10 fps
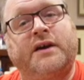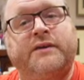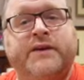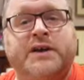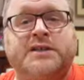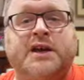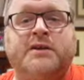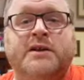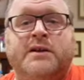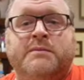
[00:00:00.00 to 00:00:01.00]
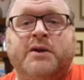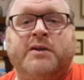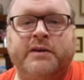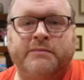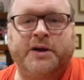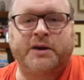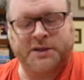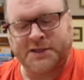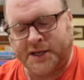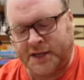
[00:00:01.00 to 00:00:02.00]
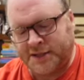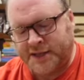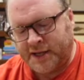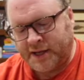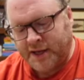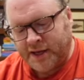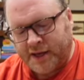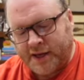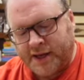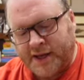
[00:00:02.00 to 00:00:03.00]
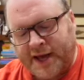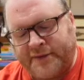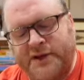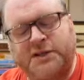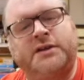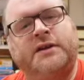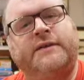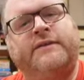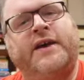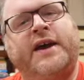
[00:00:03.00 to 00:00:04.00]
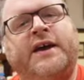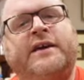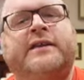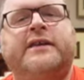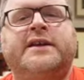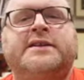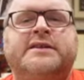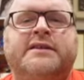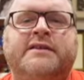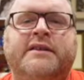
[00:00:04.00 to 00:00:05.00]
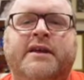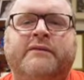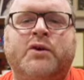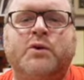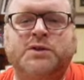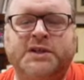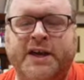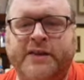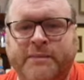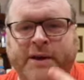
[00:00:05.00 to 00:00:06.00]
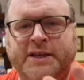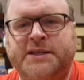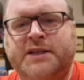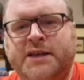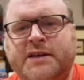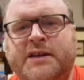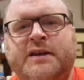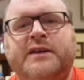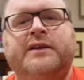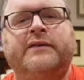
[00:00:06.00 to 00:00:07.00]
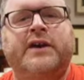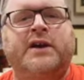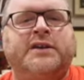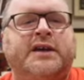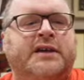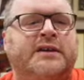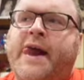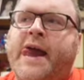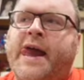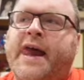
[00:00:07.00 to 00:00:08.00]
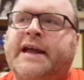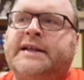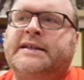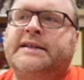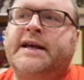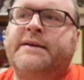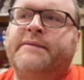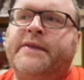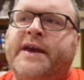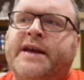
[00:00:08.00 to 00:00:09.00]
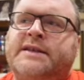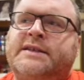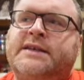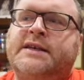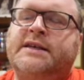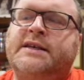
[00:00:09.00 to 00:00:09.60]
first Holy Communion party, and it's a lavish affair. There's, of course, now they're based in Nevada, and there's